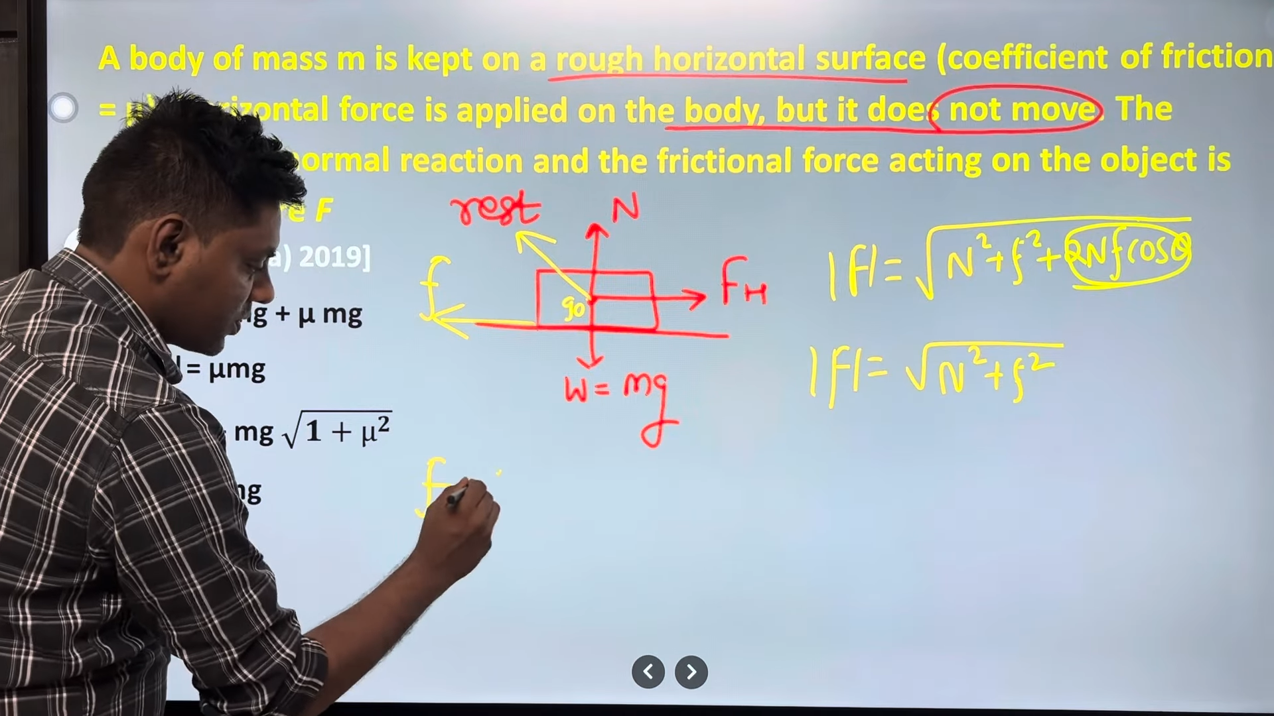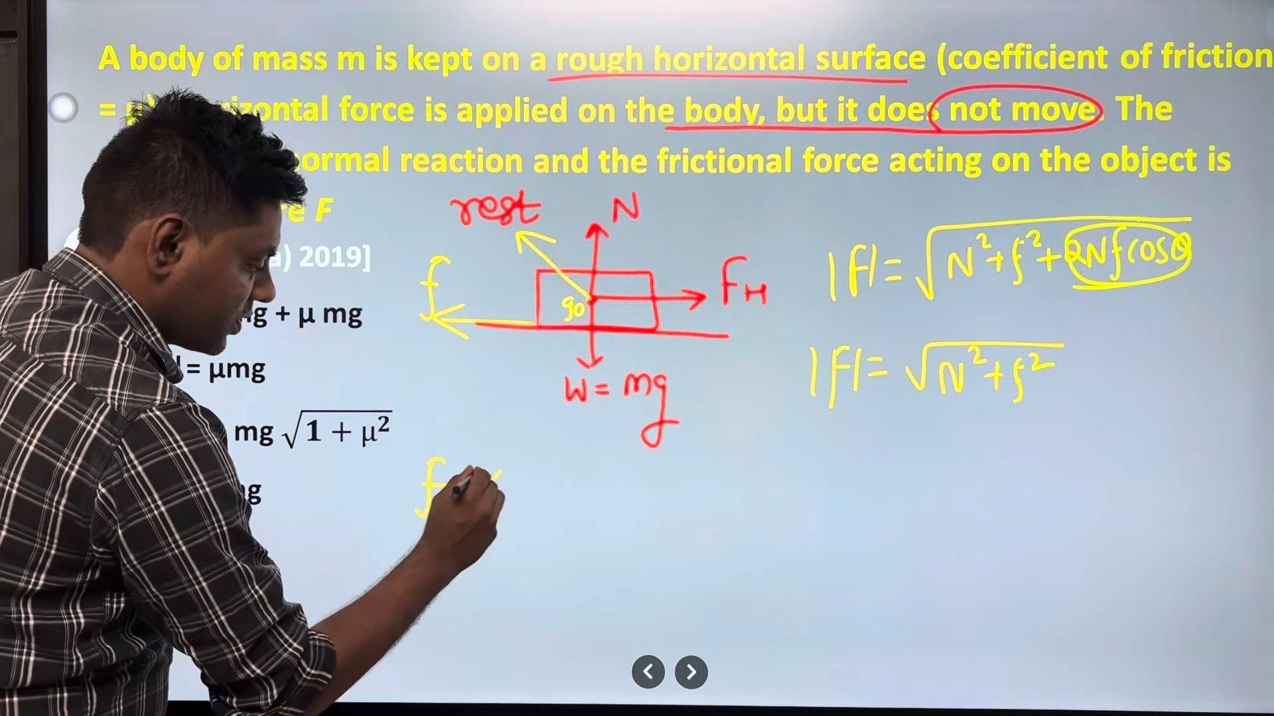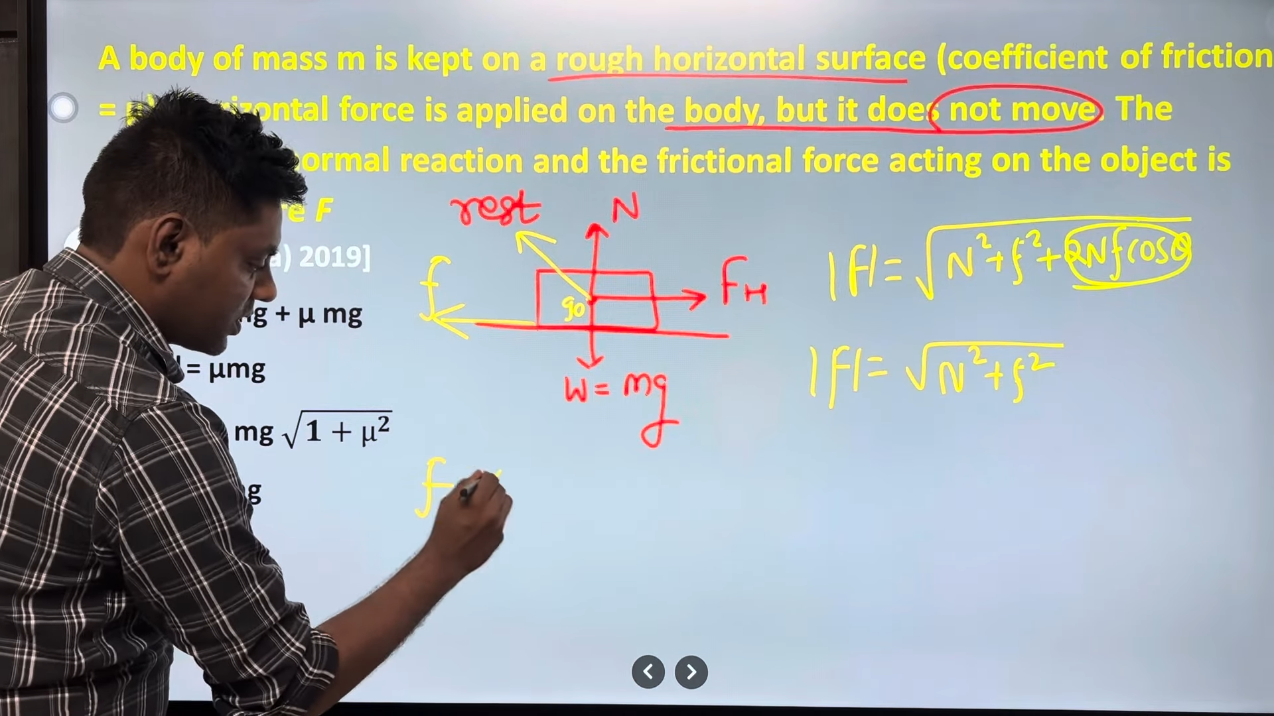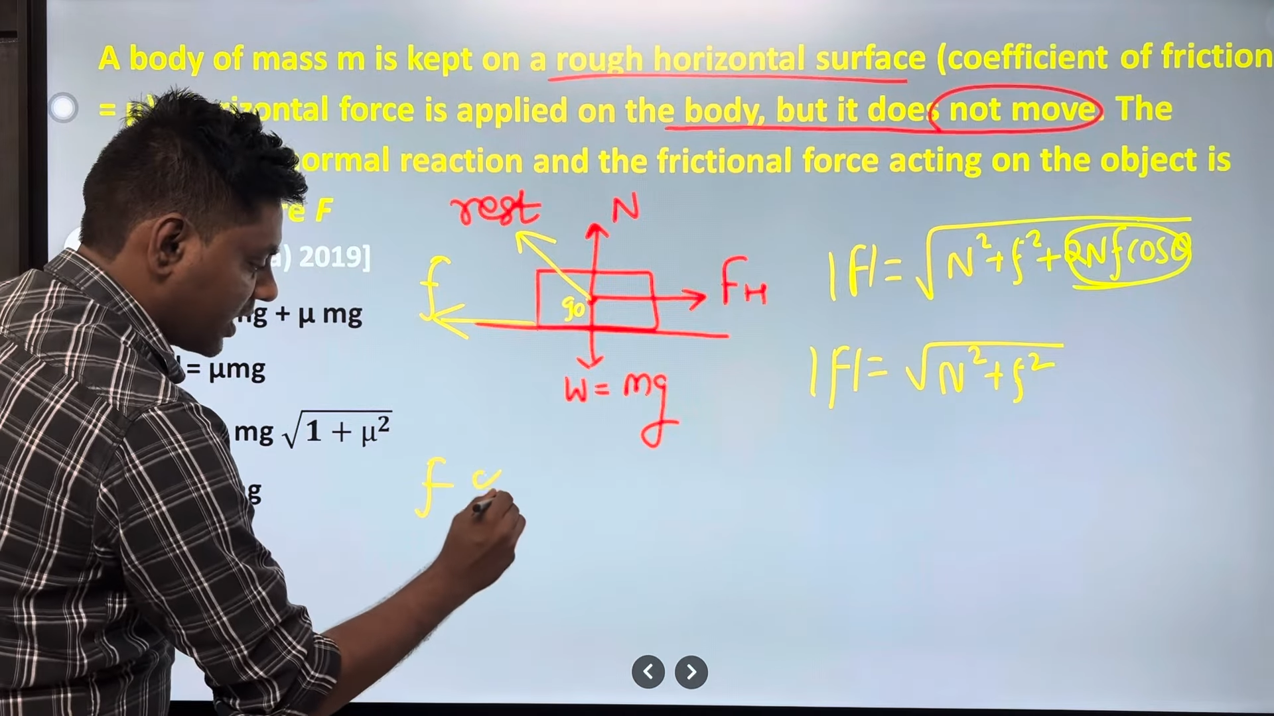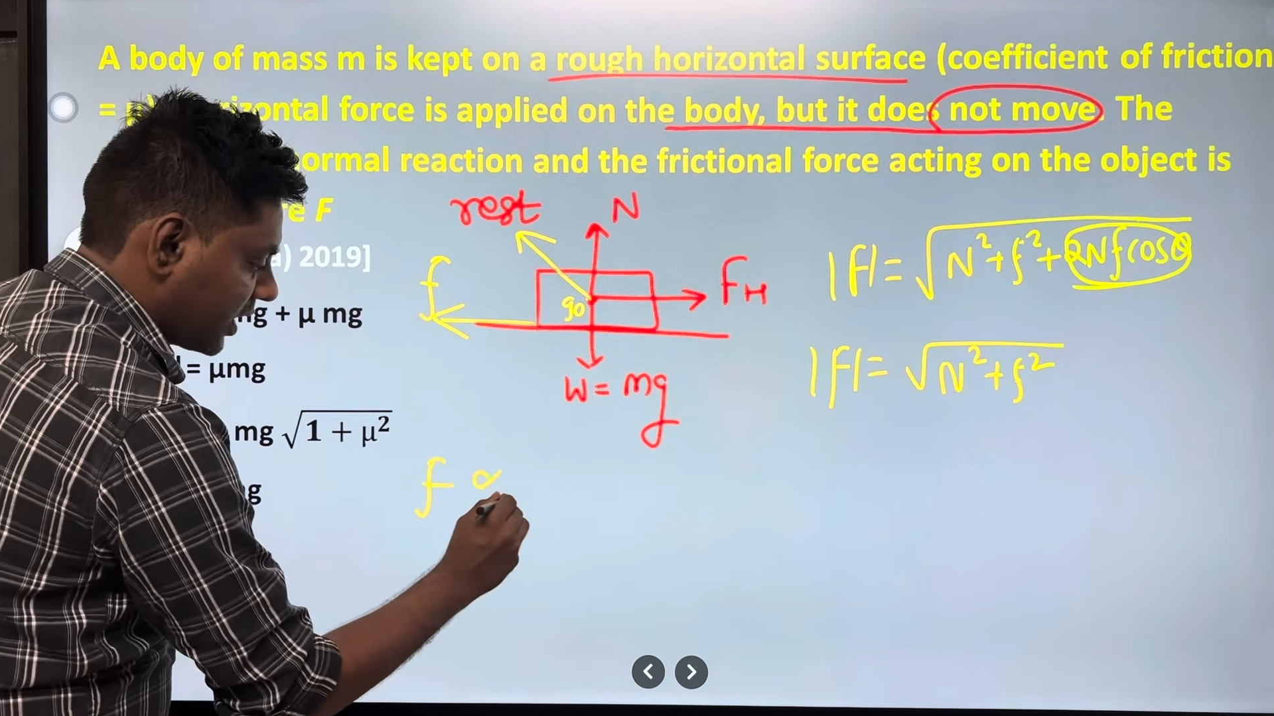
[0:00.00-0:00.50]
is
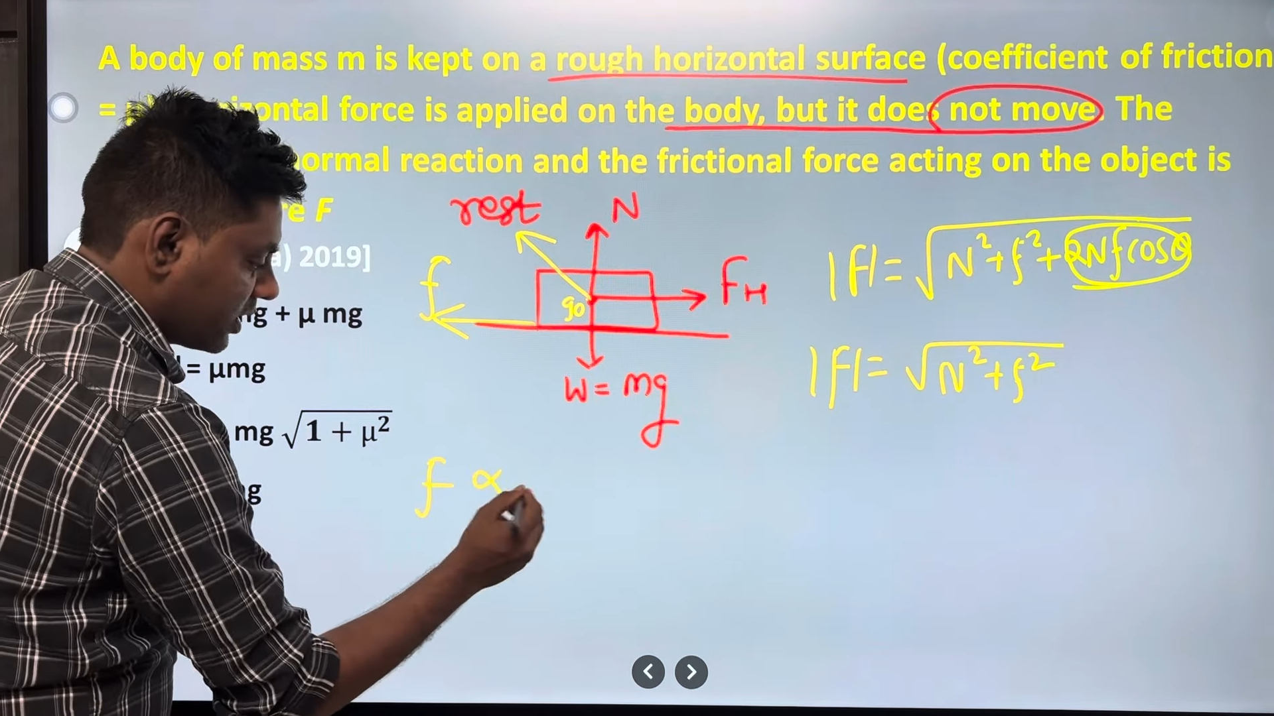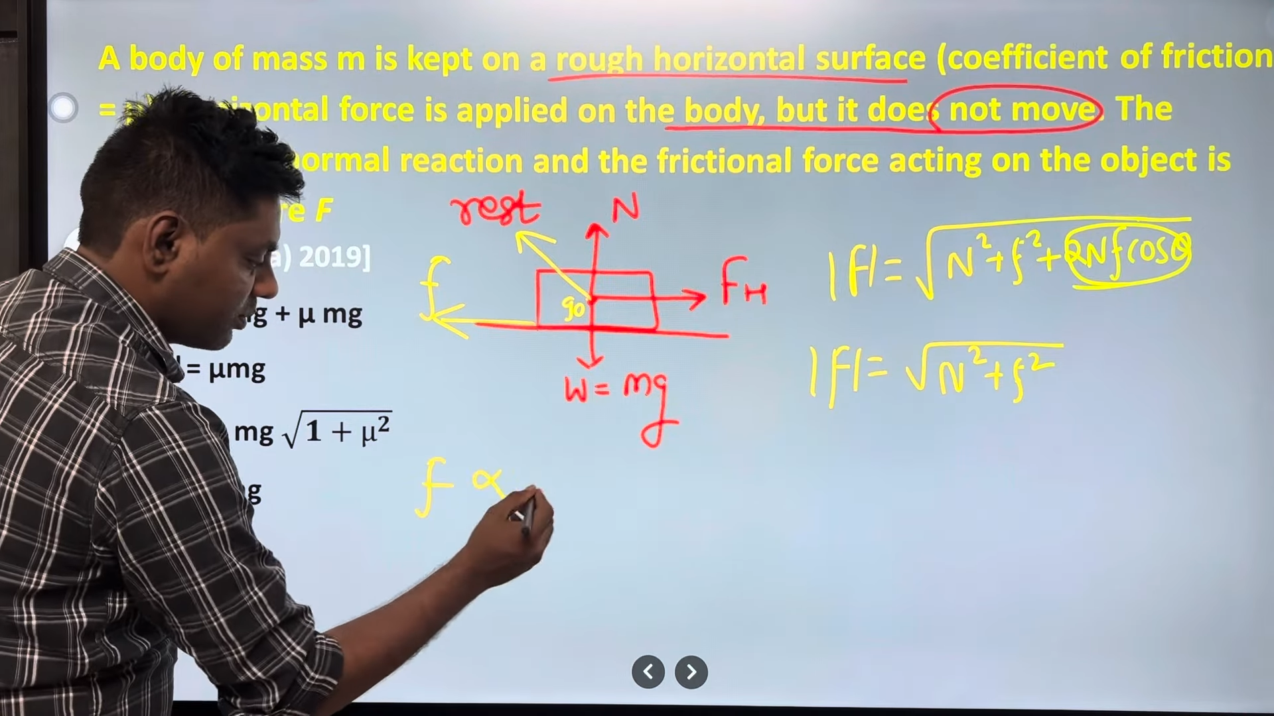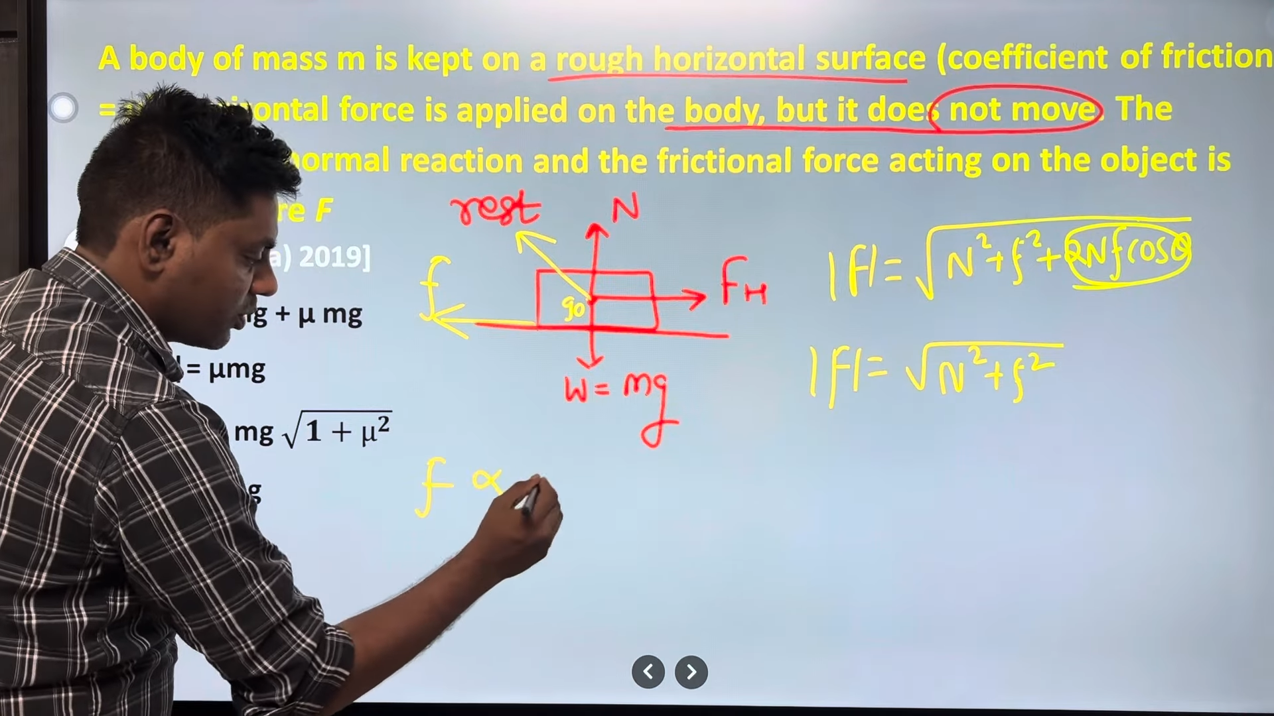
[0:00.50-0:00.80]
directly